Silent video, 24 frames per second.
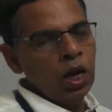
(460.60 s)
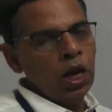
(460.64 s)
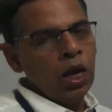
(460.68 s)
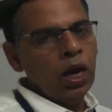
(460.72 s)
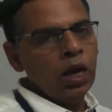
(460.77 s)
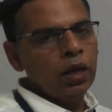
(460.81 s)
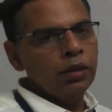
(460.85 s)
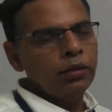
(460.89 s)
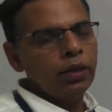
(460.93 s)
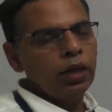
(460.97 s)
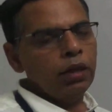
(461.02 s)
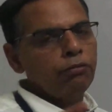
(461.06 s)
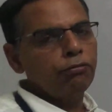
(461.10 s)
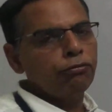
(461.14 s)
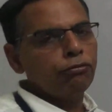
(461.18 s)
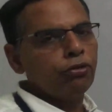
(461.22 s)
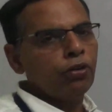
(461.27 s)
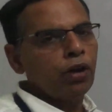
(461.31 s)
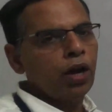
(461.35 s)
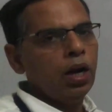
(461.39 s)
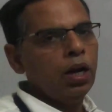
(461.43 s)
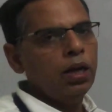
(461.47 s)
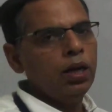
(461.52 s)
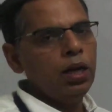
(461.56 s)
and then
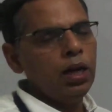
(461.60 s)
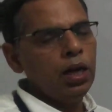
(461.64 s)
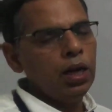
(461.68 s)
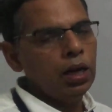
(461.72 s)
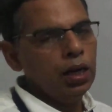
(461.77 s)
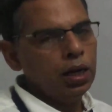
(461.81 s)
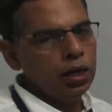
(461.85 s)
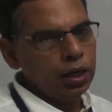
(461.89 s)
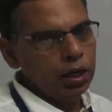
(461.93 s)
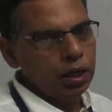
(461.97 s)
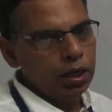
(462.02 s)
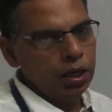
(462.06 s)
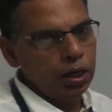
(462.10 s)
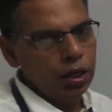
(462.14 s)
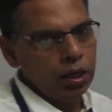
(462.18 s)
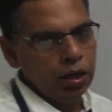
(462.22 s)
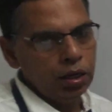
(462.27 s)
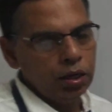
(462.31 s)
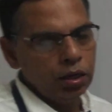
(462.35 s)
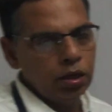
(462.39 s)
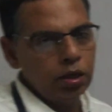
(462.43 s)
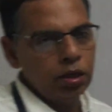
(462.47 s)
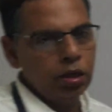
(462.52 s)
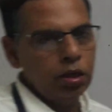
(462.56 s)
finally
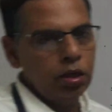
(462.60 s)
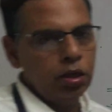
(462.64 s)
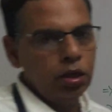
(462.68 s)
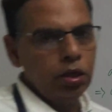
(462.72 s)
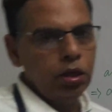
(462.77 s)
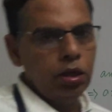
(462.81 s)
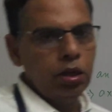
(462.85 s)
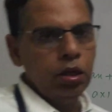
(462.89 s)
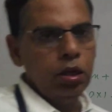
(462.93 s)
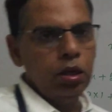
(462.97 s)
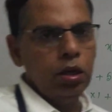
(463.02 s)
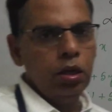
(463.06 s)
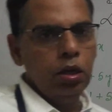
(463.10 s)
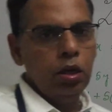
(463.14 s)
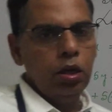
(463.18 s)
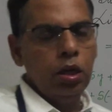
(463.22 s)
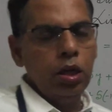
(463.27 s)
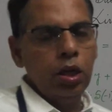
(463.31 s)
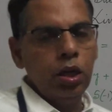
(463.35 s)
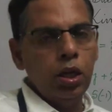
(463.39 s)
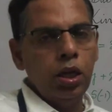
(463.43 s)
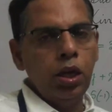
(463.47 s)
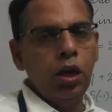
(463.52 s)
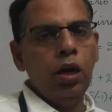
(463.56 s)

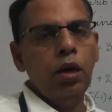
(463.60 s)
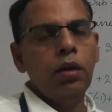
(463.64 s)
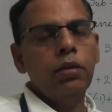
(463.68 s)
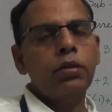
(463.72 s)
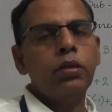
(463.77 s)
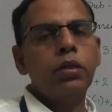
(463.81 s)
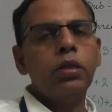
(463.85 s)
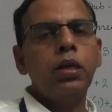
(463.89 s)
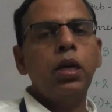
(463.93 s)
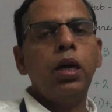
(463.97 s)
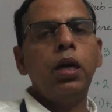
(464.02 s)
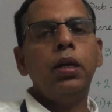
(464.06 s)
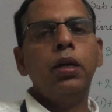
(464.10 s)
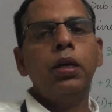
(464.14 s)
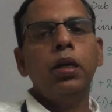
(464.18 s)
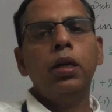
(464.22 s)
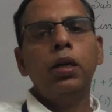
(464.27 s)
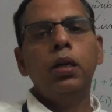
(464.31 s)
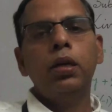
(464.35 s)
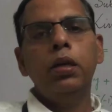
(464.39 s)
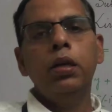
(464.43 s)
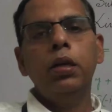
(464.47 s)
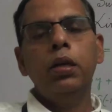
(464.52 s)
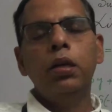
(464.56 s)
you have
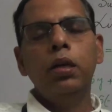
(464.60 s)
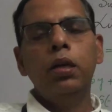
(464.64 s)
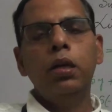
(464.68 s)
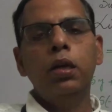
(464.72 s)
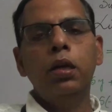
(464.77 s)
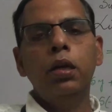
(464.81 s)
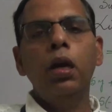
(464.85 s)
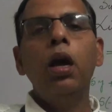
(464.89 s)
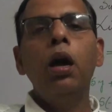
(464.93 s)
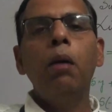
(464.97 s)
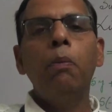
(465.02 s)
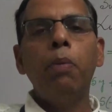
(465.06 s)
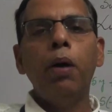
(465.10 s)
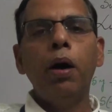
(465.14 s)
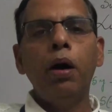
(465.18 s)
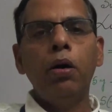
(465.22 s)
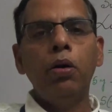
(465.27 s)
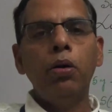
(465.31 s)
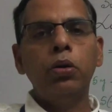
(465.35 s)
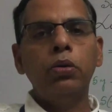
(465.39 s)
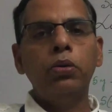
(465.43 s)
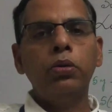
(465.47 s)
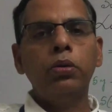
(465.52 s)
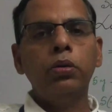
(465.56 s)
studied
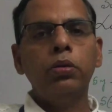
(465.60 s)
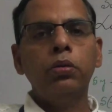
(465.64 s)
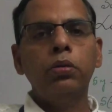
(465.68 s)
about